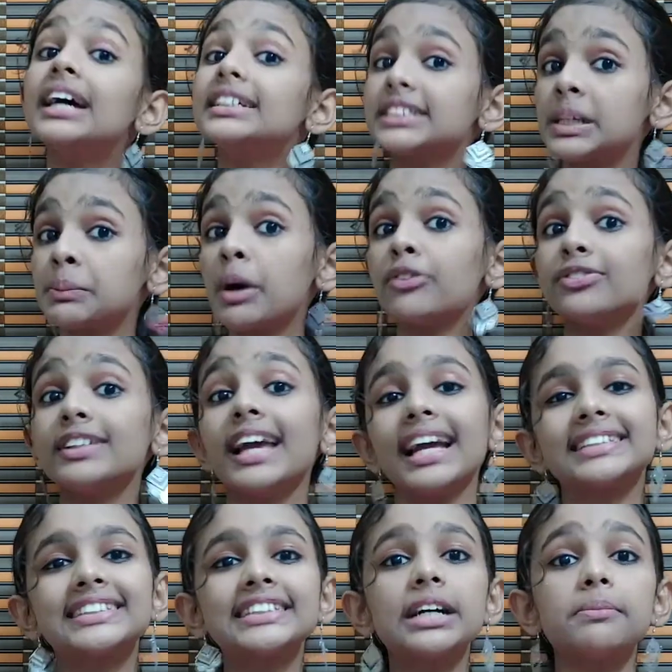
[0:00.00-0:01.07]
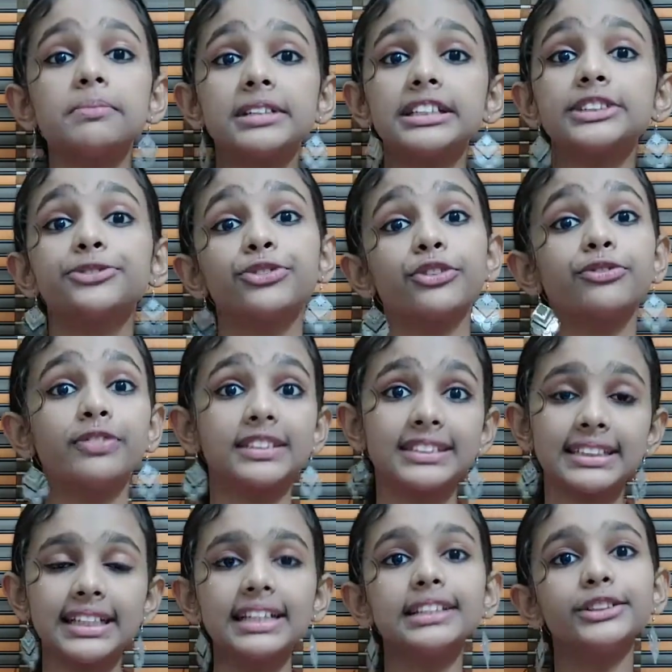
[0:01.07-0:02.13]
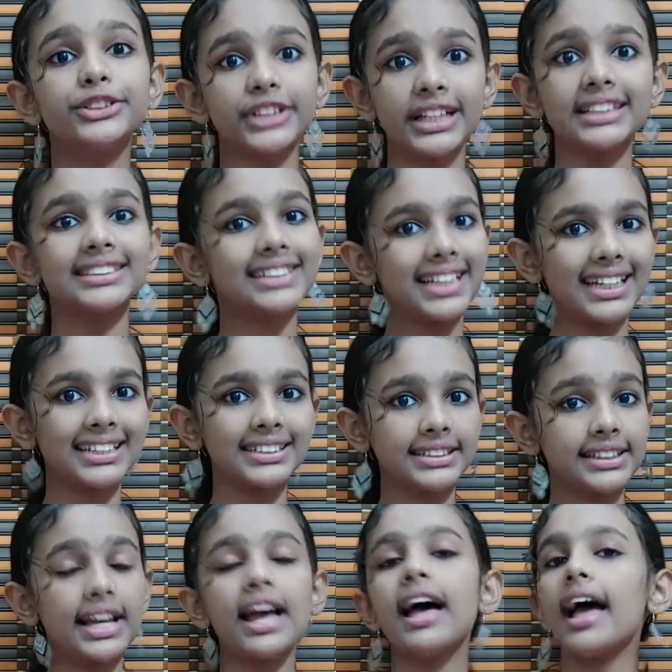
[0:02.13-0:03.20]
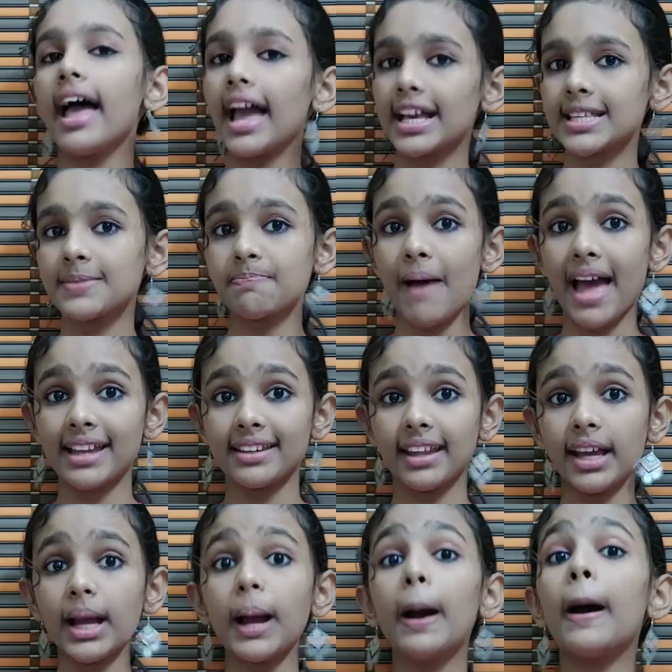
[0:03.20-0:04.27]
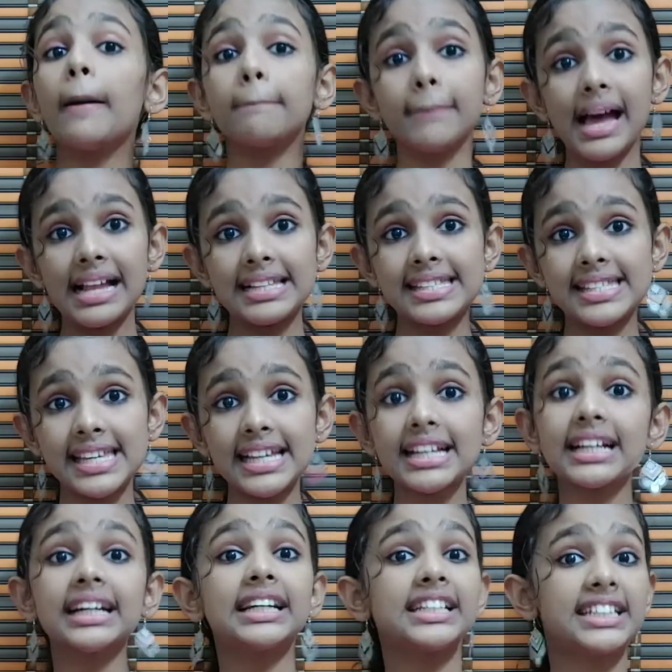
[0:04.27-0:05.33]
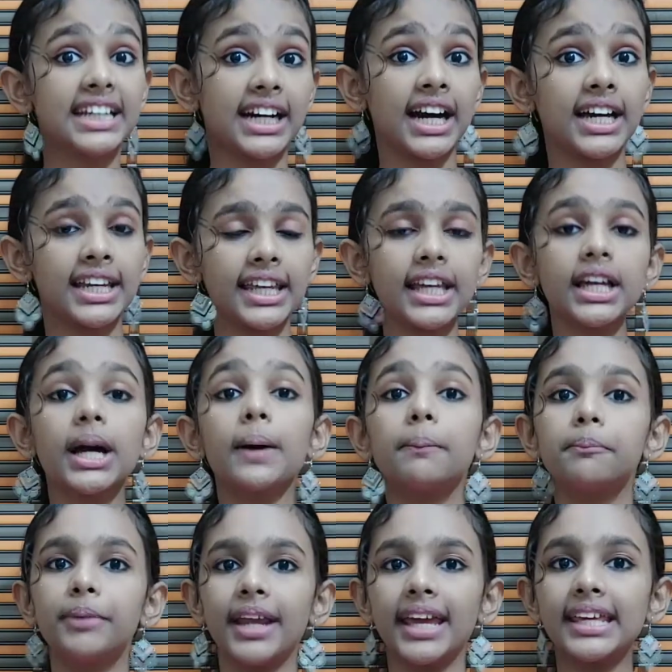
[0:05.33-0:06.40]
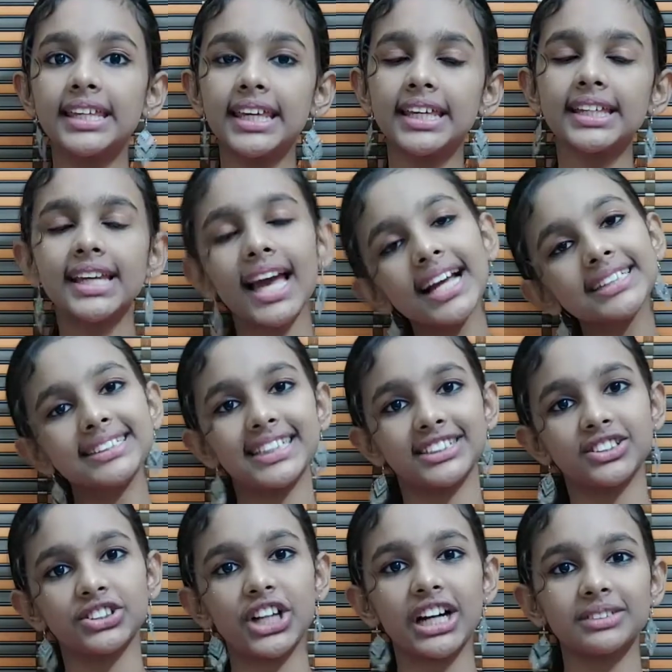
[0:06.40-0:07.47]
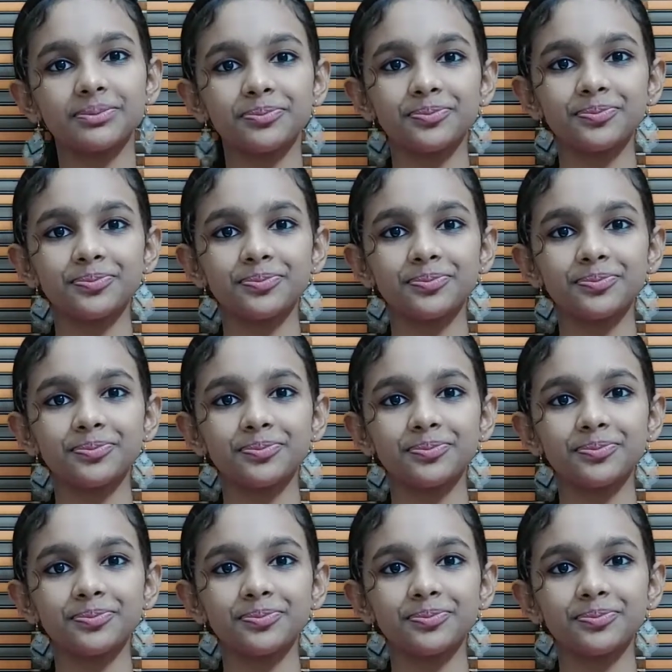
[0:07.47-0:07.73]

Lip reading: Some of the examples for physical change is expanding, melting, tearing, breaking, etc.